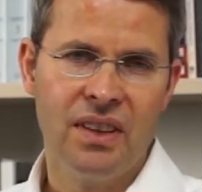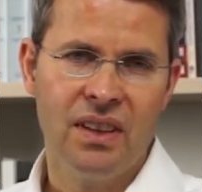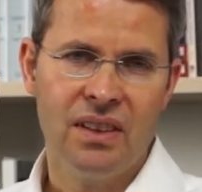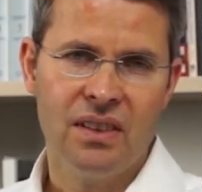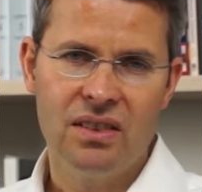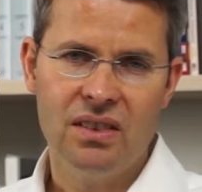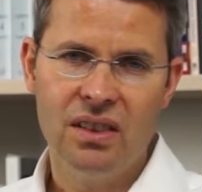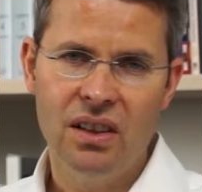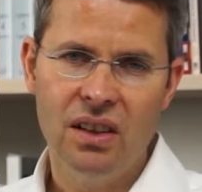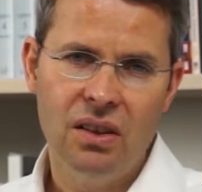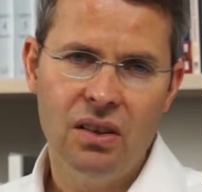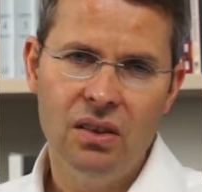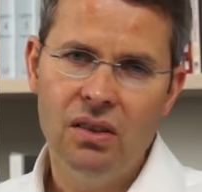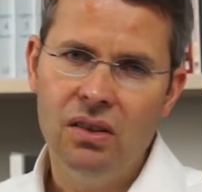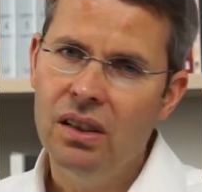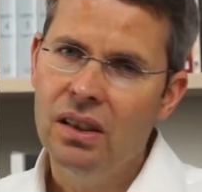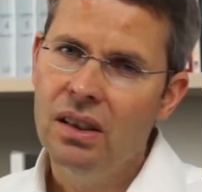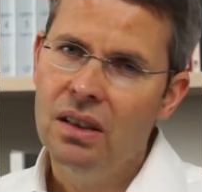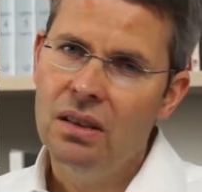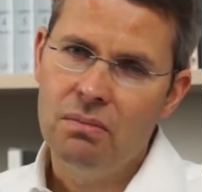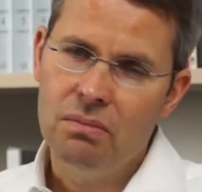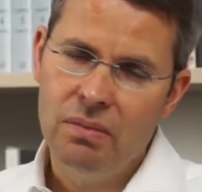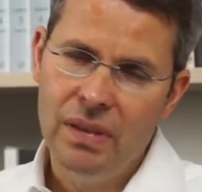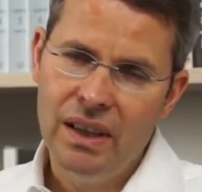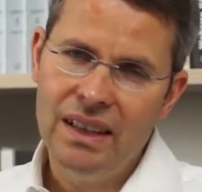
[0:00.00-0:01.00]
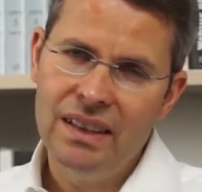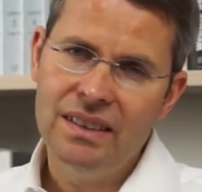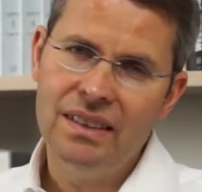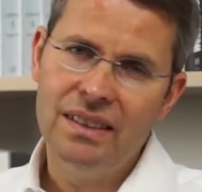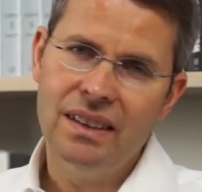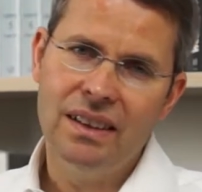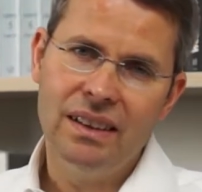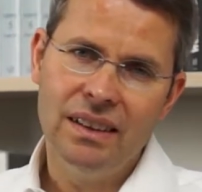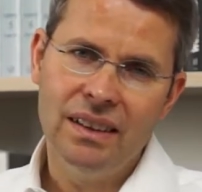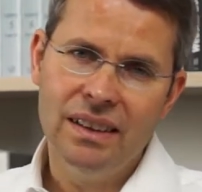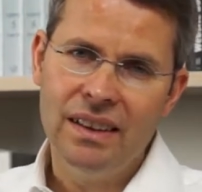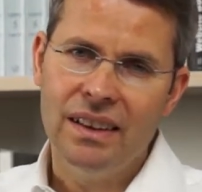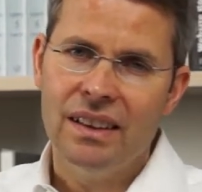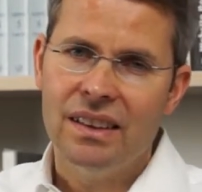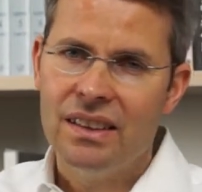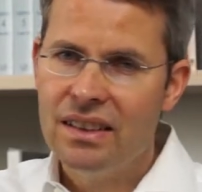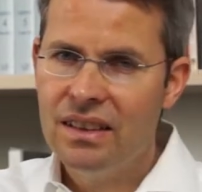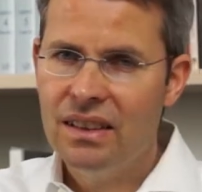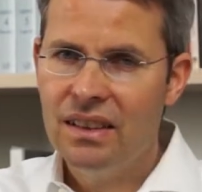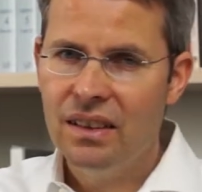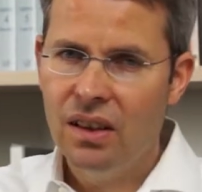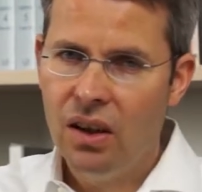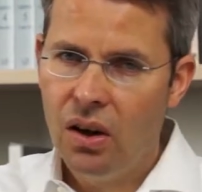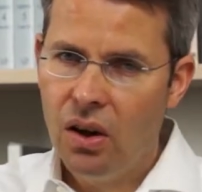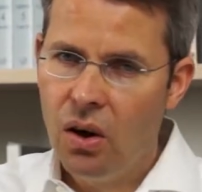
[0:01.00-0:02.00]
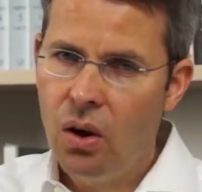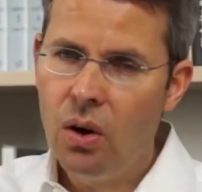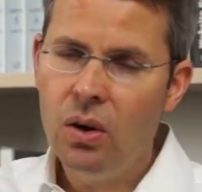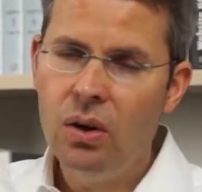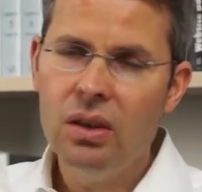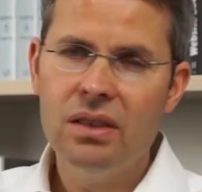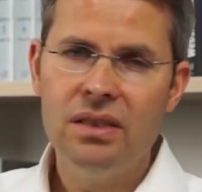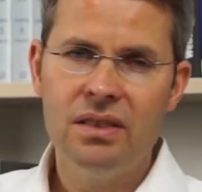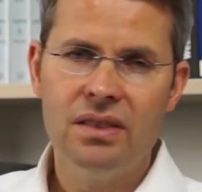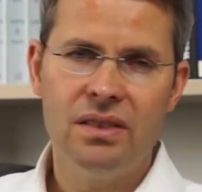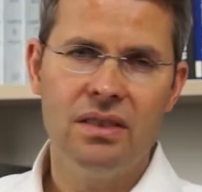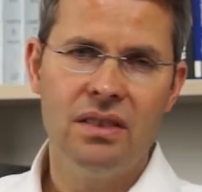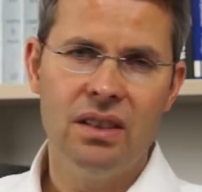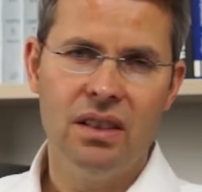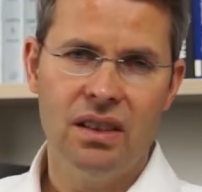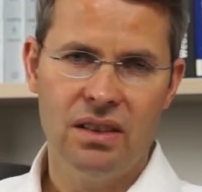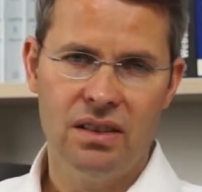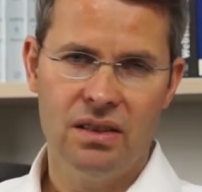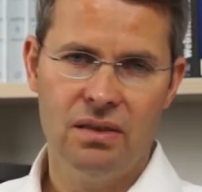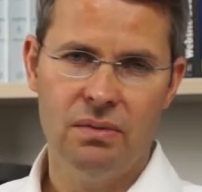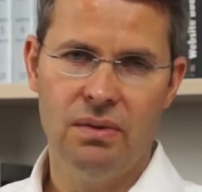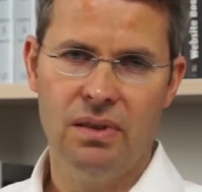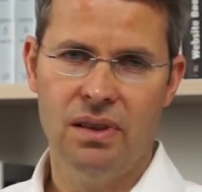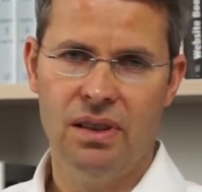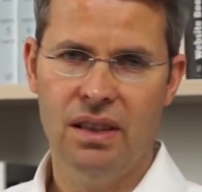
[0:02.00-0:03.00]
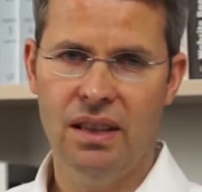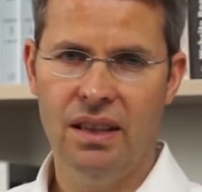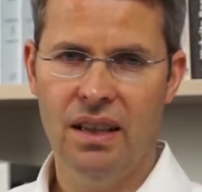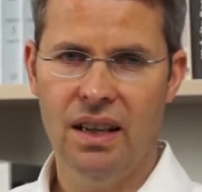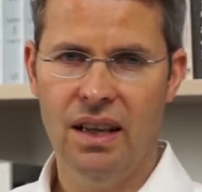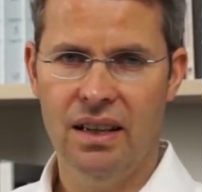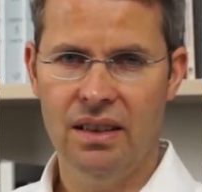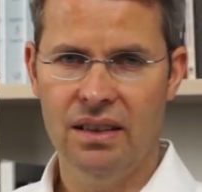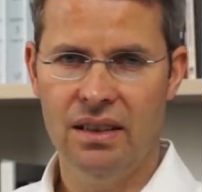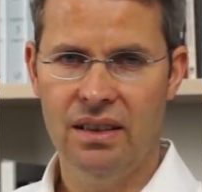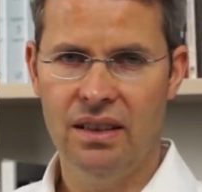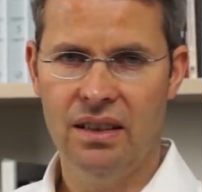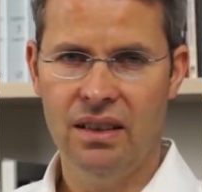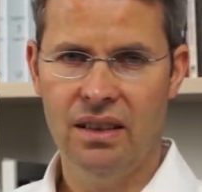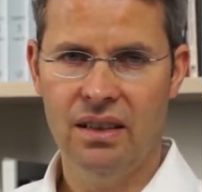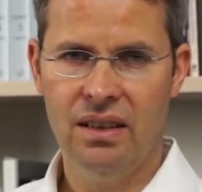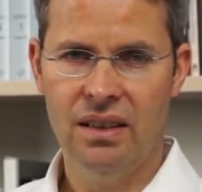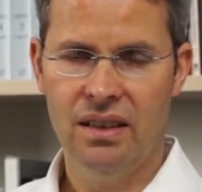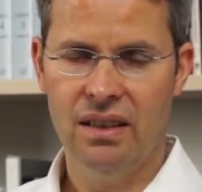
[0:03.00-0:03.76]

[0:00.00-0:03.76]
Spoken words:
So basically it all starts with an idea,